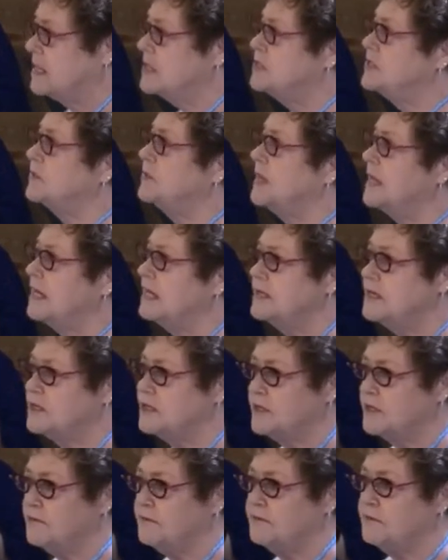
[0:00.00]
to get
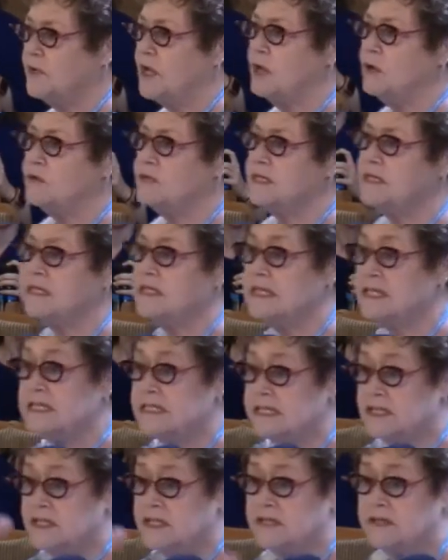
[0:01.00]
into the flow, to
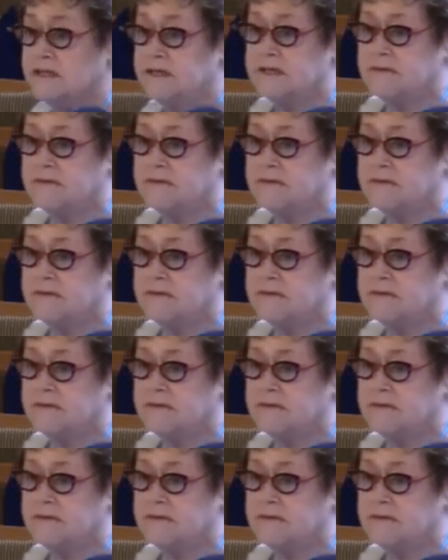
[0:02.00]
listen to the